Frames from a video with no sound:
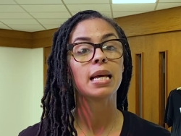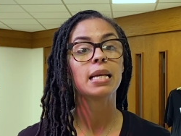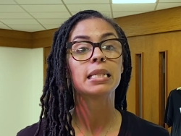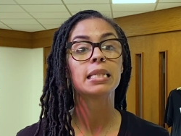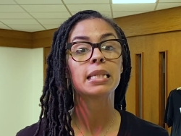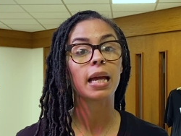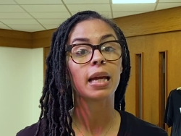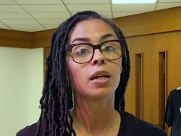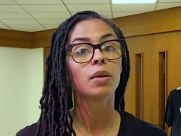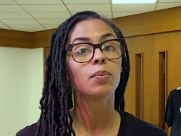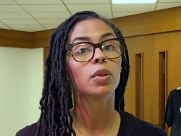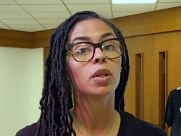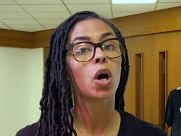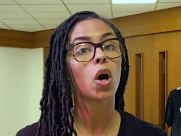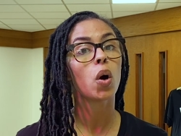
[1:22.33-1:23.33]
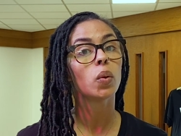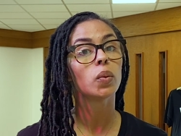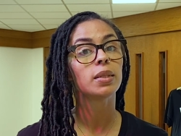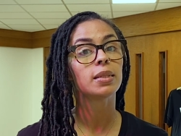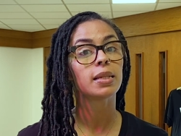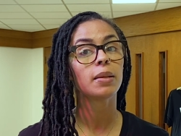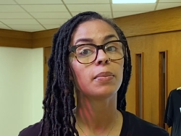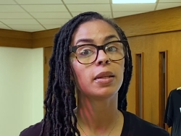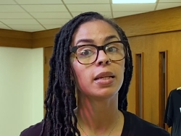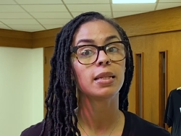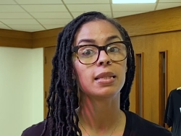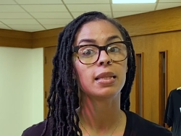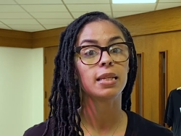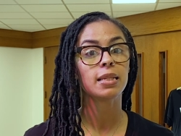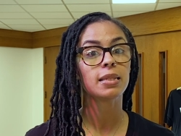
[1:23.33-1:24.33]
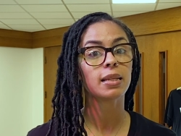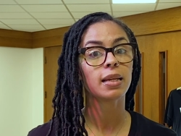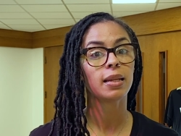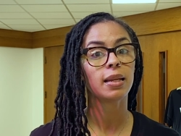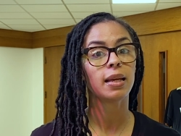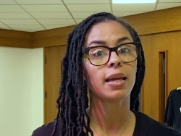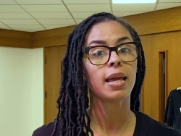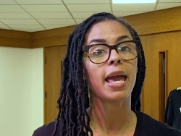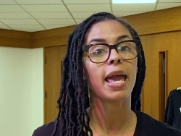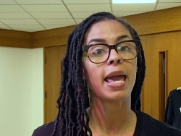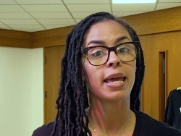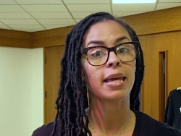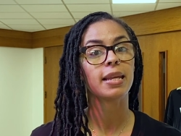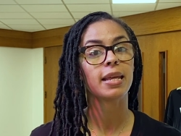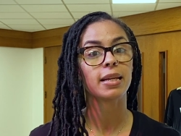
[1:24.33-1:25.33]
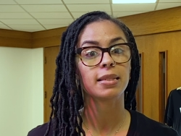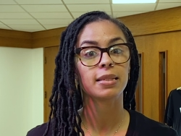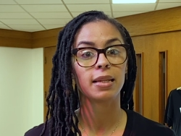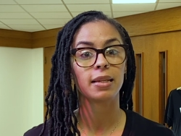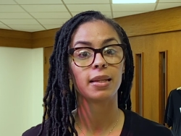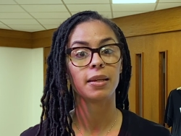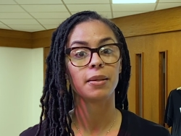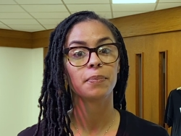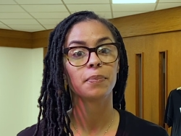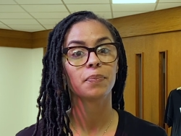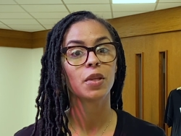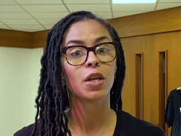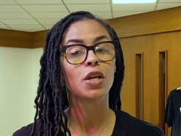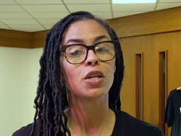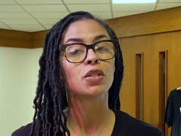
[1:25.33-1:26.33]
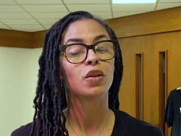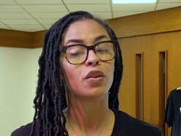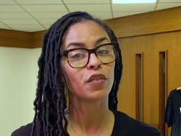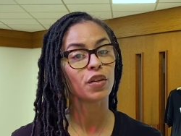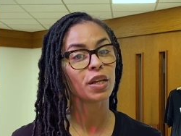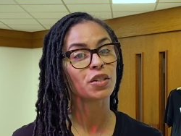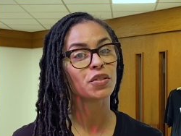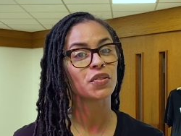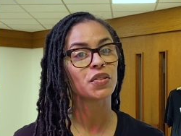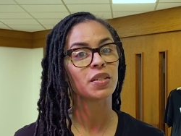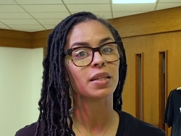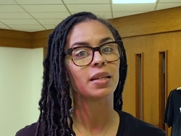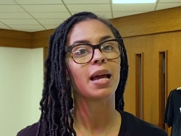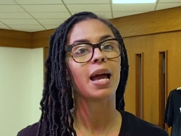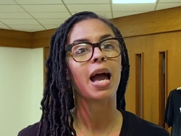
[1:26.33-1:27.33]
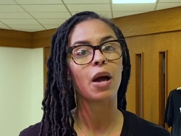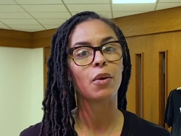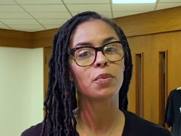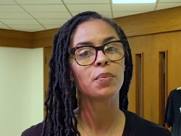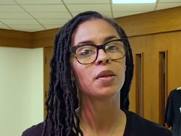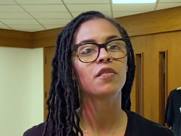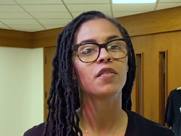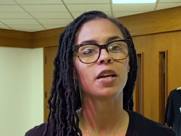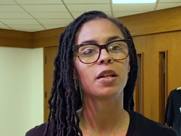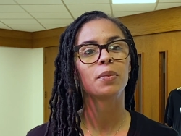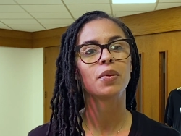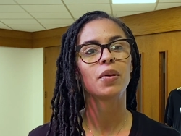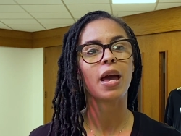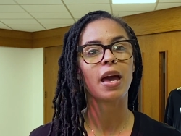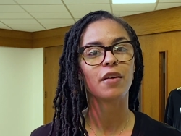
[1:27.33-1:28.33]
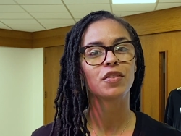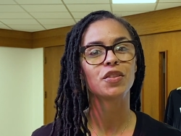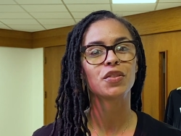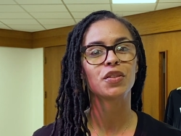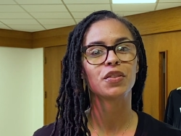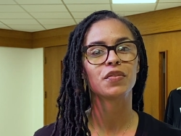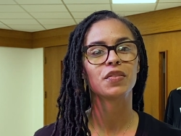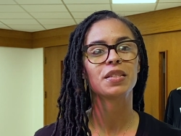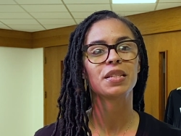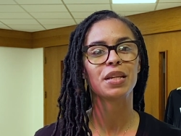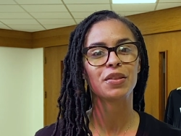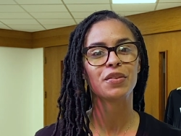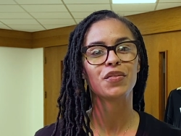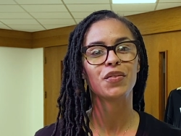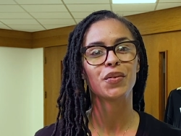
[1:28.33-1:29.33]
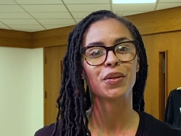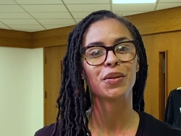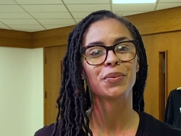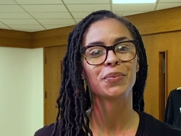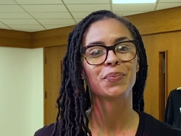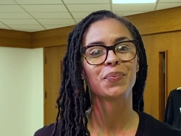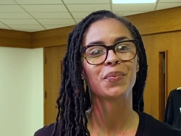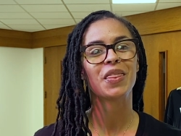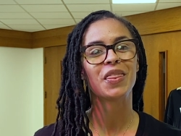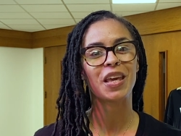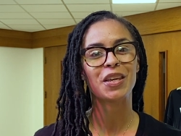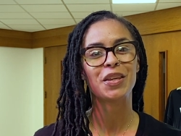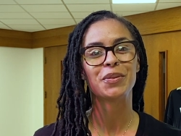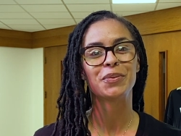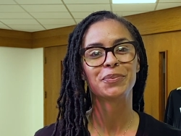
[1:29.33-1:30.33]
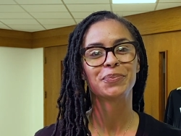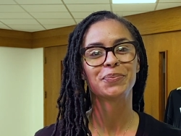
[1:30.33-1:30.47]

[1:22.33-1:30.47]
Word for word: Sign up will only take place this Sunday and next Sunday. So if you're interested, I will be available after service in the foyer. Thank you.